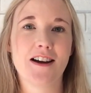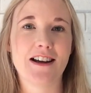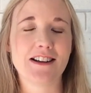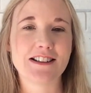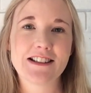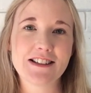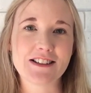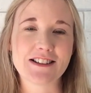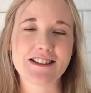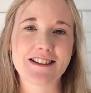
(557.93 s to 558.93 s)
and I did
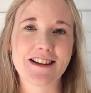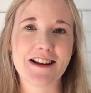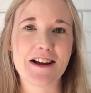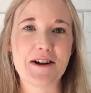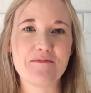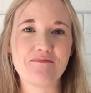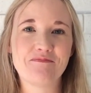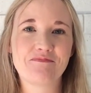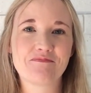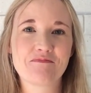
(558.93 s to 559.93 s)
it.
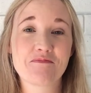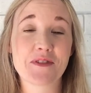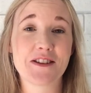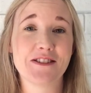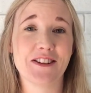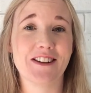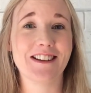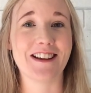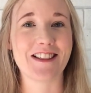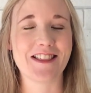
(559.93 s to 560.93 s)
So
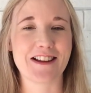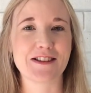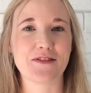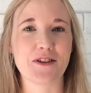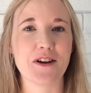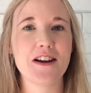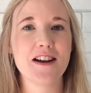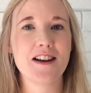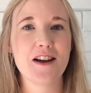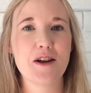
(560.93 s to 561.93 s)
yeah, thanks for
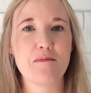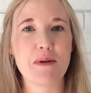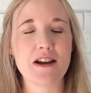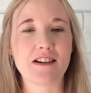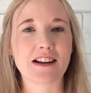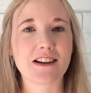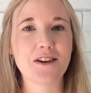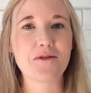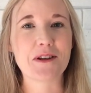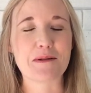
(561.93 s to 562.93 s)
bearing
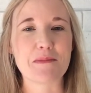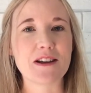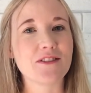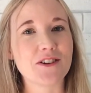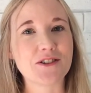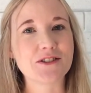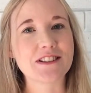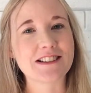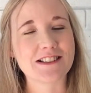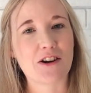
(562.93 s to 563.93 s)
with me for all
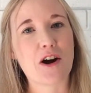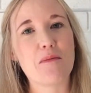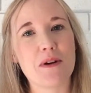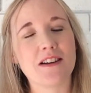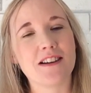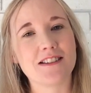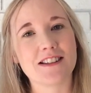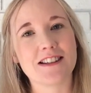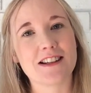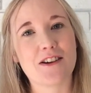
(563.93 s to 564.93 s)
this time, and as I
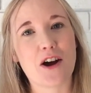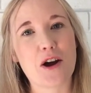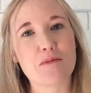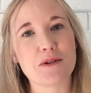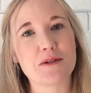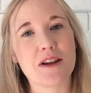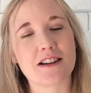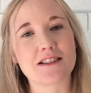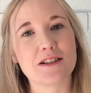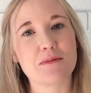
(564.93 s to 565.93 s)
said, I hope it's
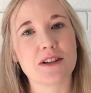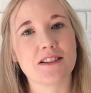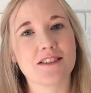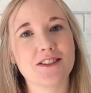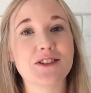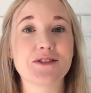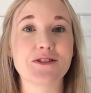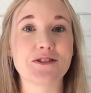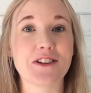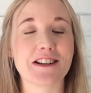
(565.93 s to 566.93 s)
actually been
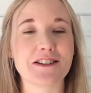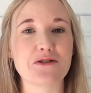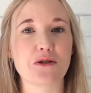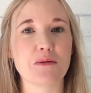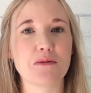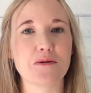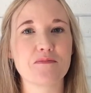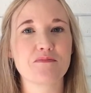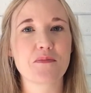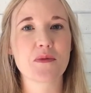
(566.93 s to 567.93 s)
useful and enjoyable.
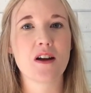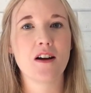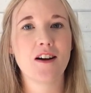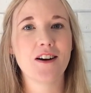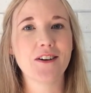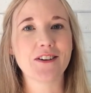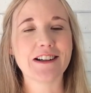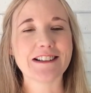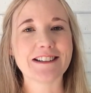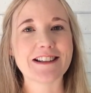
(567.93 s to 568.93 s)

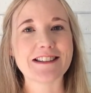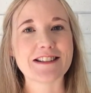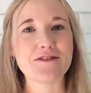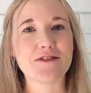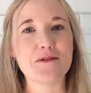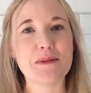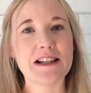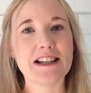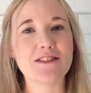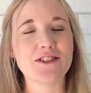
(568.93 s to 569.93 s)
Alright, that's it for
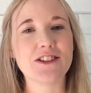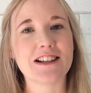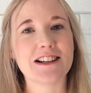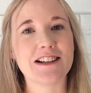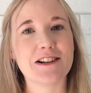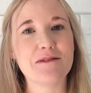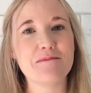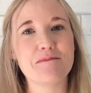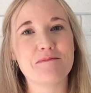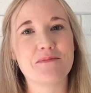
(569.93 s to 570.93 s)
me for now.
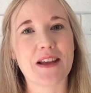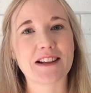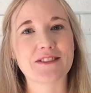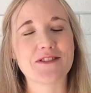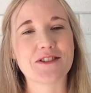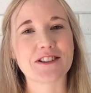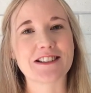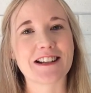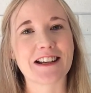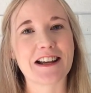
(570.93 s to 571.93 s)
Thanks for
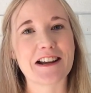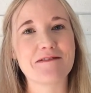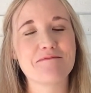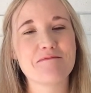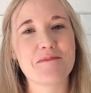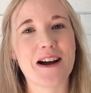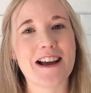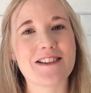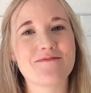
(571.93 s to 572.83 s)
watching again. Bye.